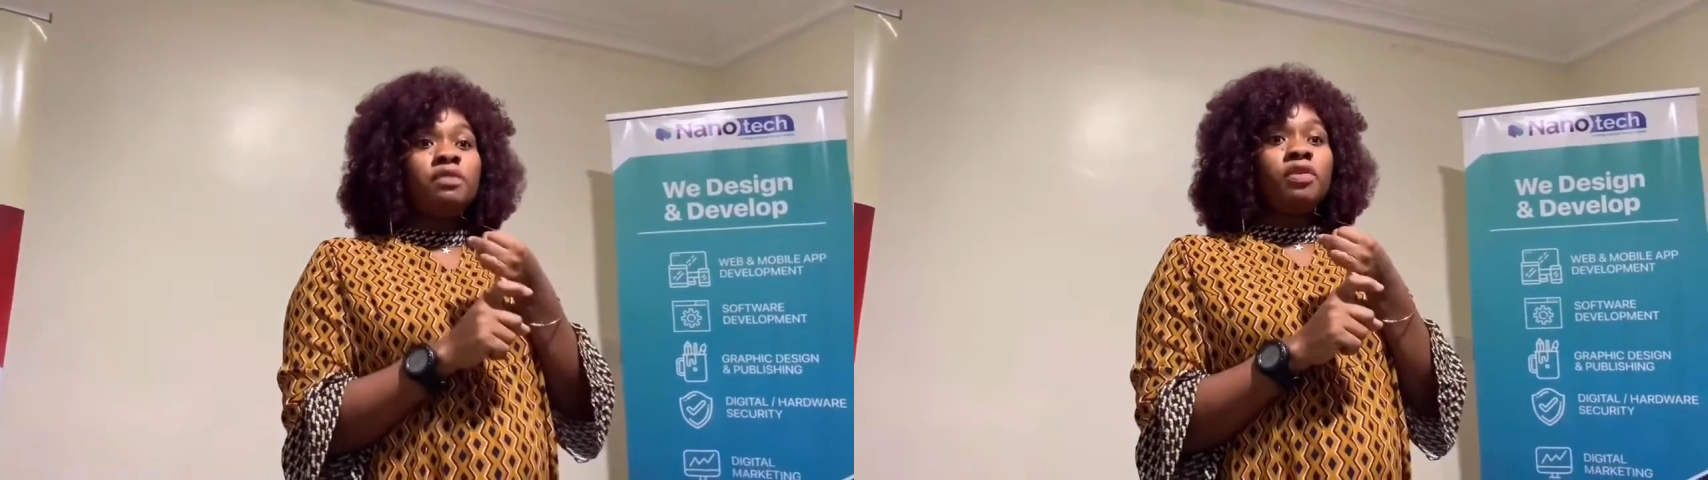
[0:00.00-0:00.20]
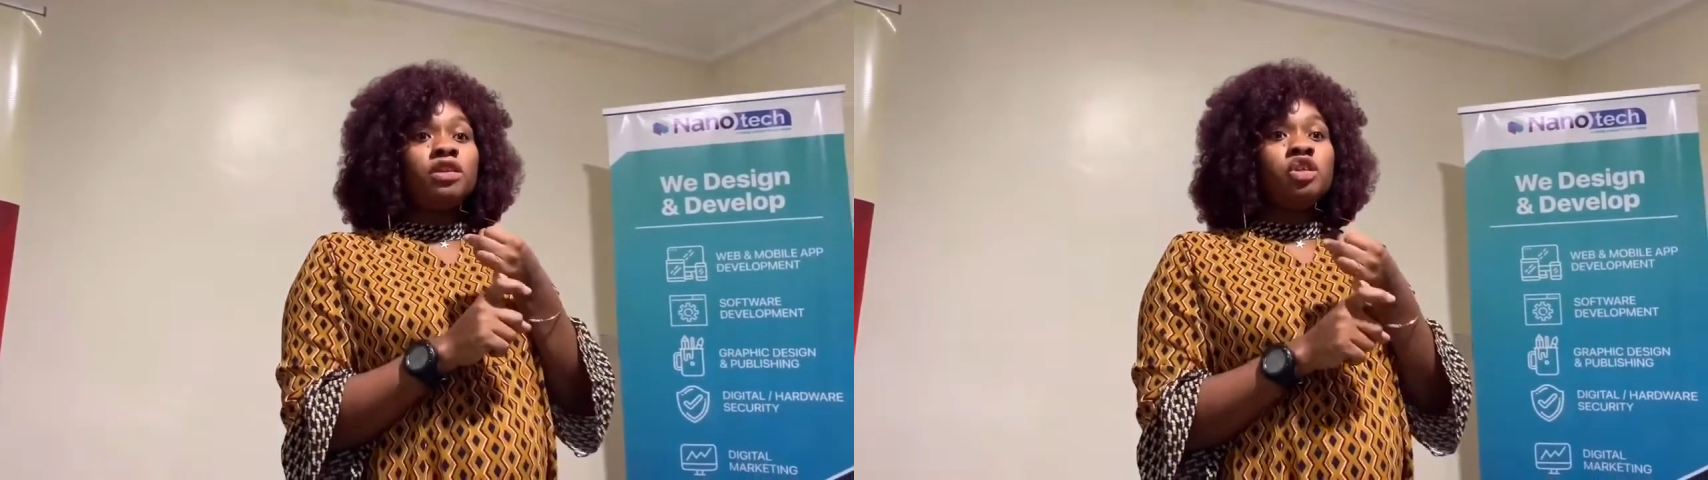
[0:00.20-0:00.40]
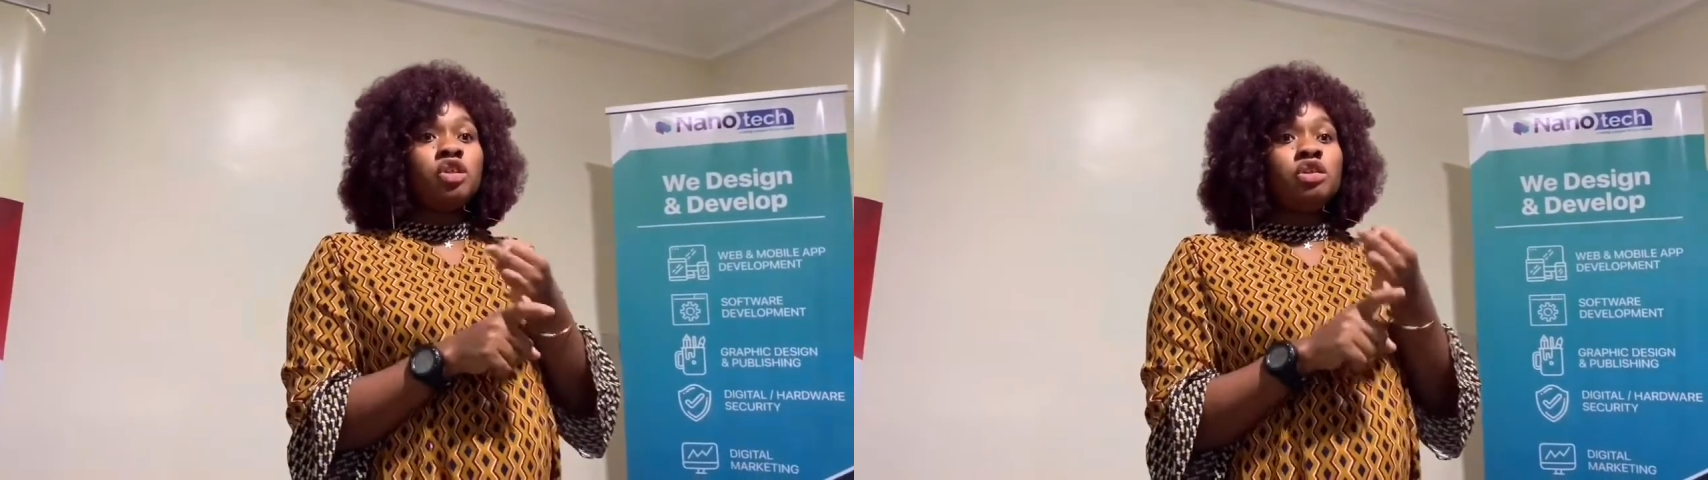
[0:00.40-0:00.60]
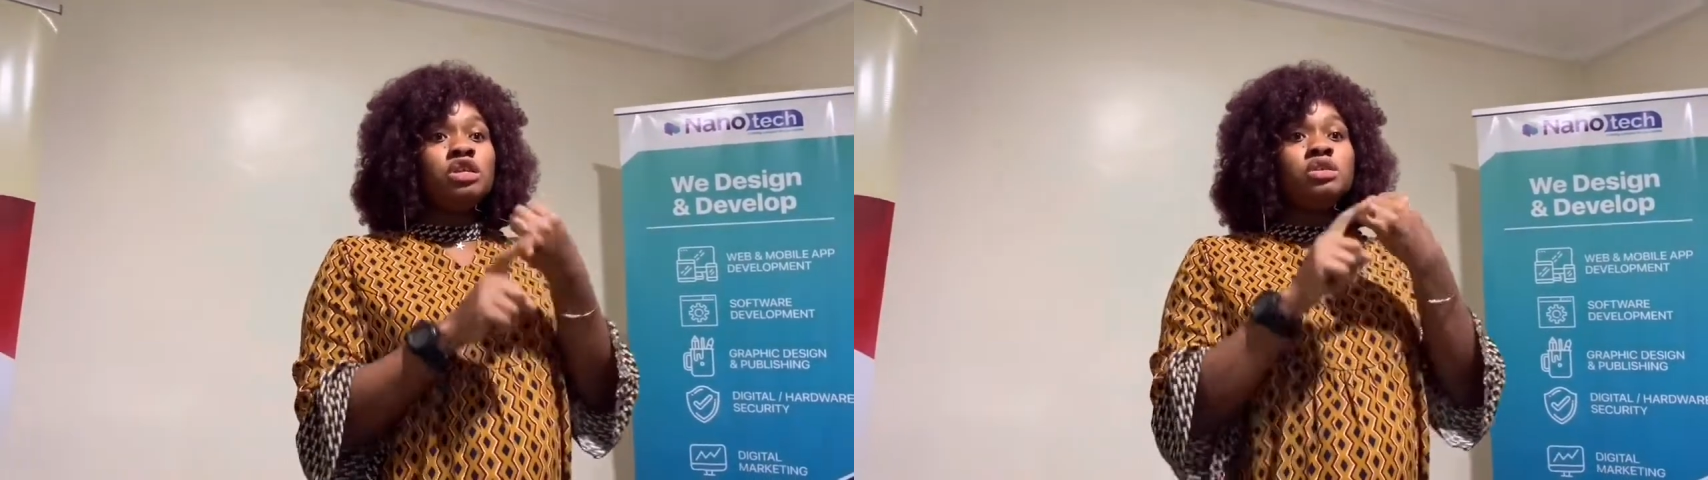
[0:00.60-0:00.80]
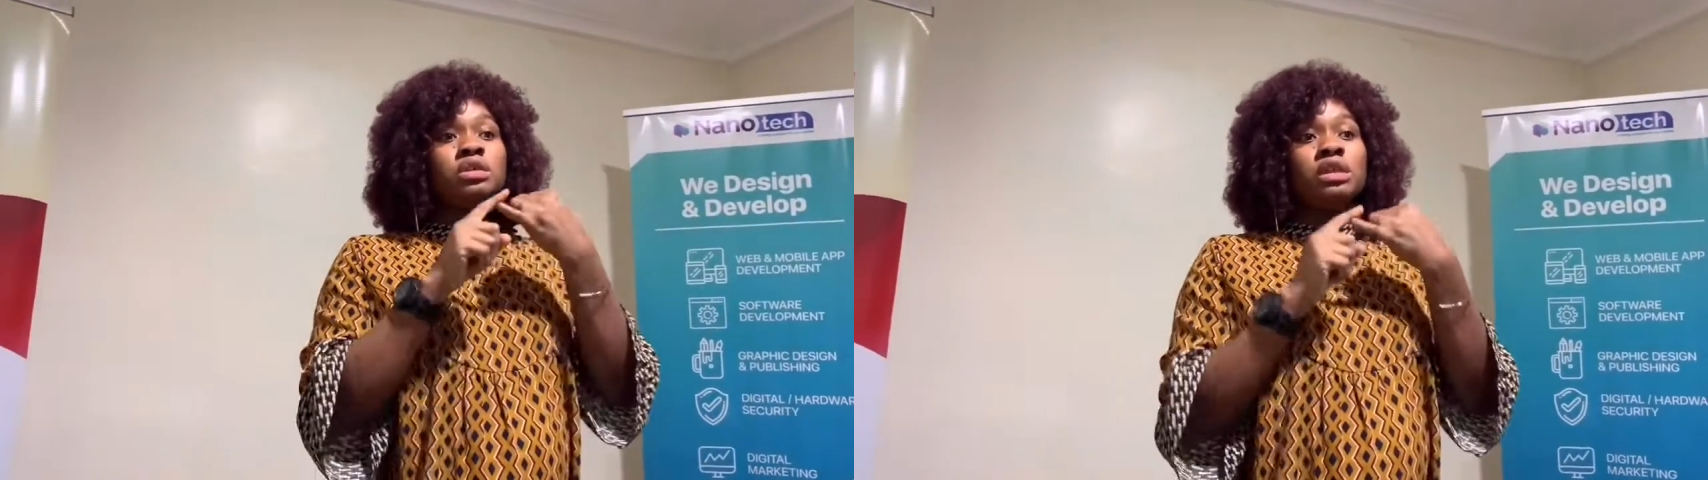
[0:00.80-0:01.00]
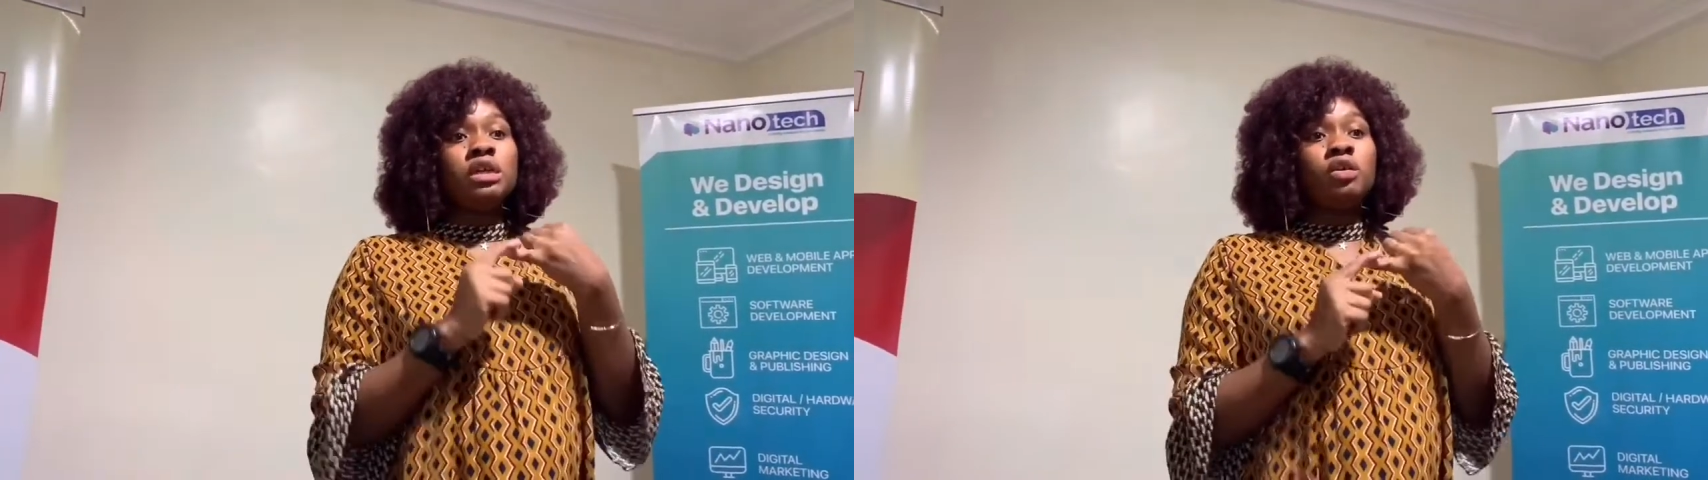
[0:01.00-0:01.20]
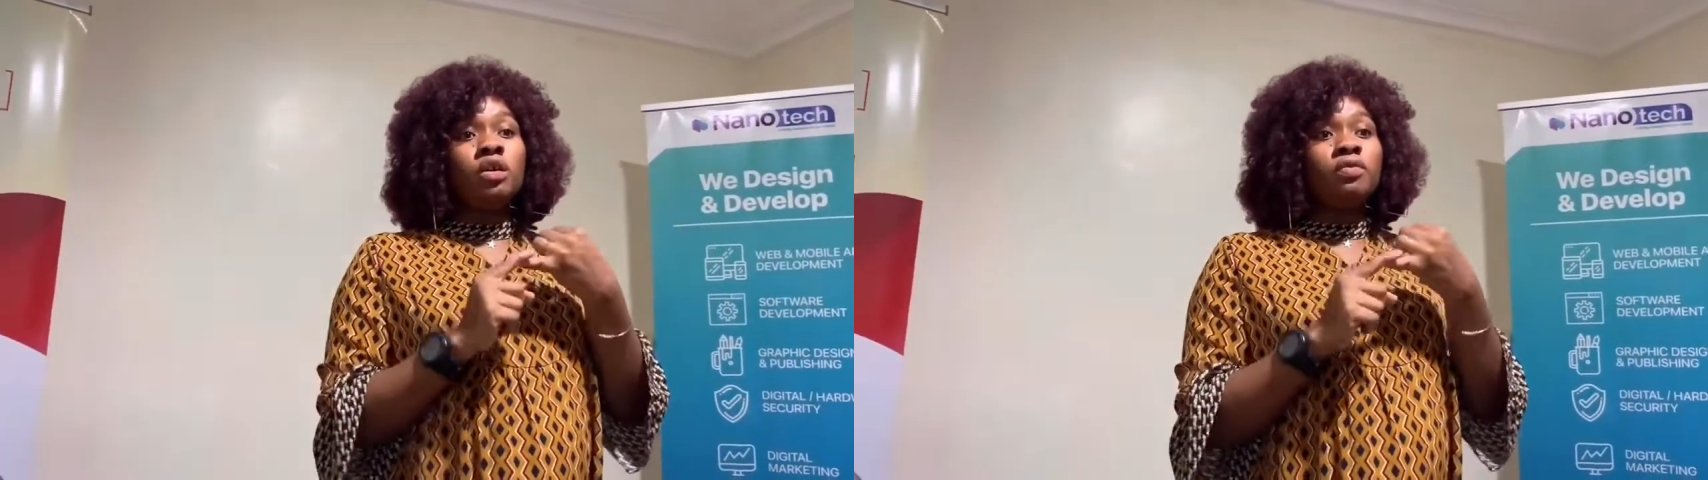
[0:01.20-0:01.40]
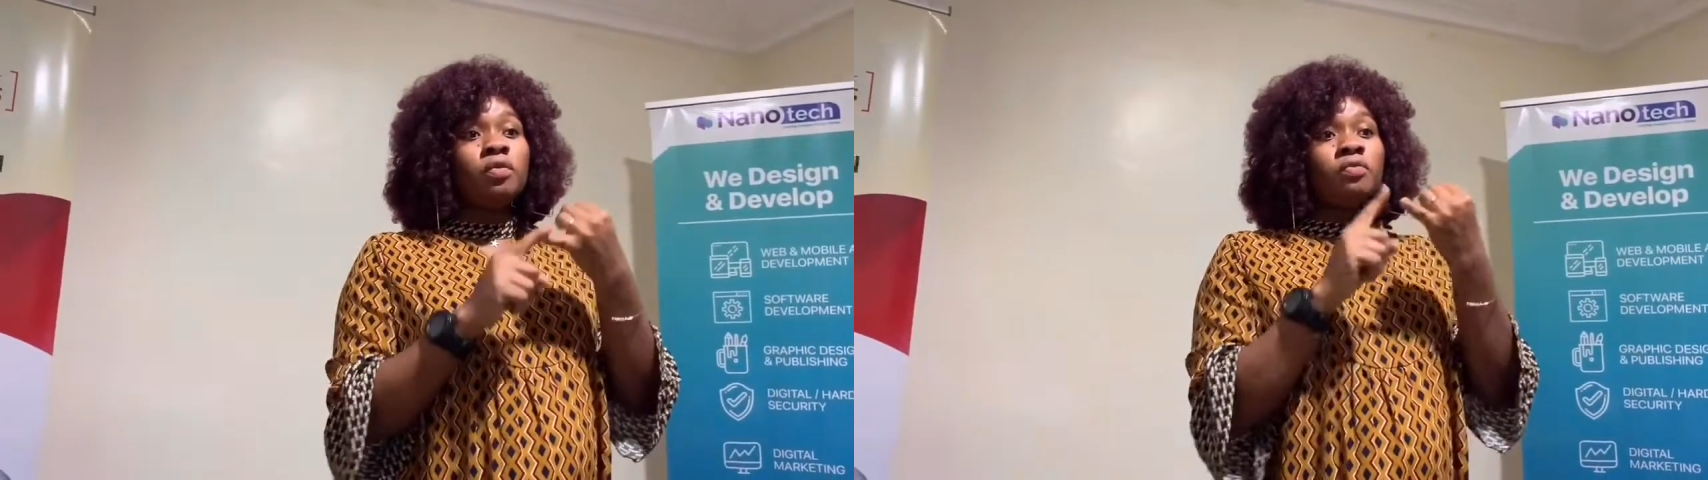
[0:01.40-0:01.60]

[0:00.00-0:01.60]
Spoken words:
foundation, you need to think of,